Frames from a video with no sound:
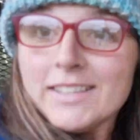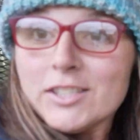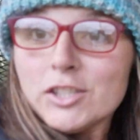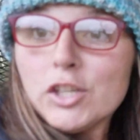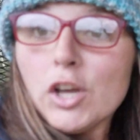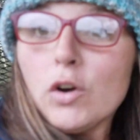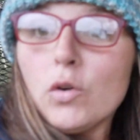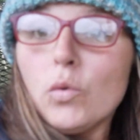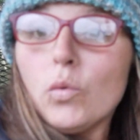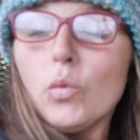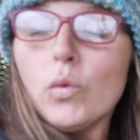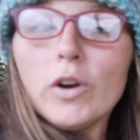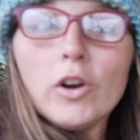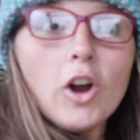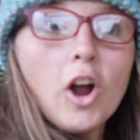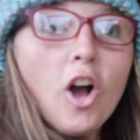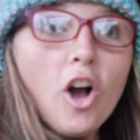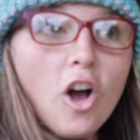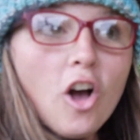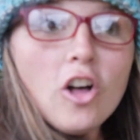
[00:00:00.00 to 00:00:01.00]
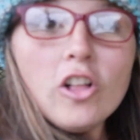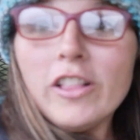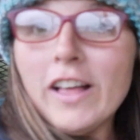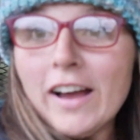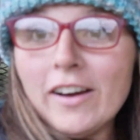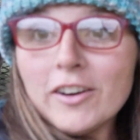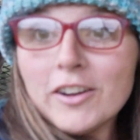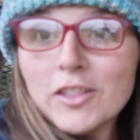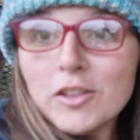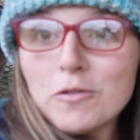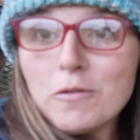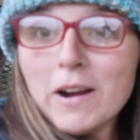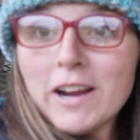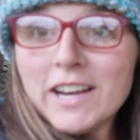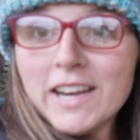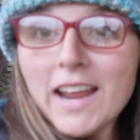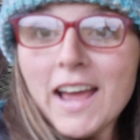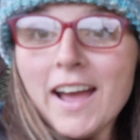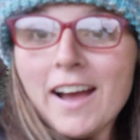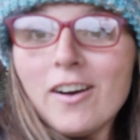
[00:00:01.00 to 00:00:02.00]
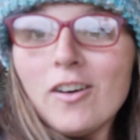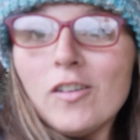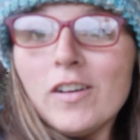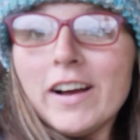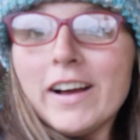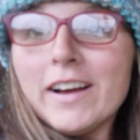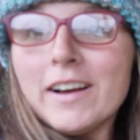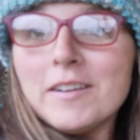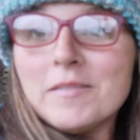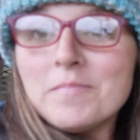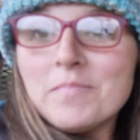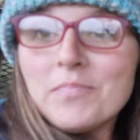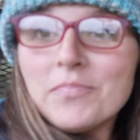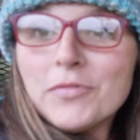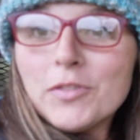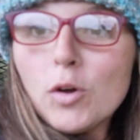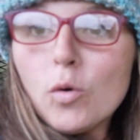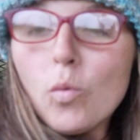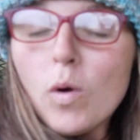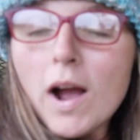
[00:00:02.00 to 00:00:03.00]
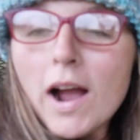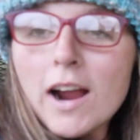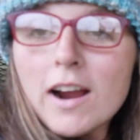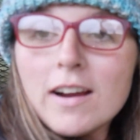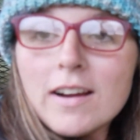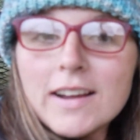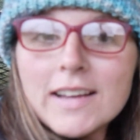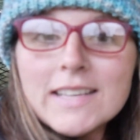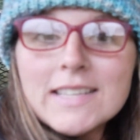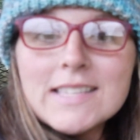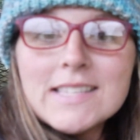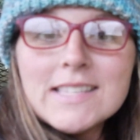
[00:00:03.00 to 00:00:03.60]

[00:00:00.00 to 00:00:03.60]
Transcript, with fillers: So we're all out in the rain now. The wire is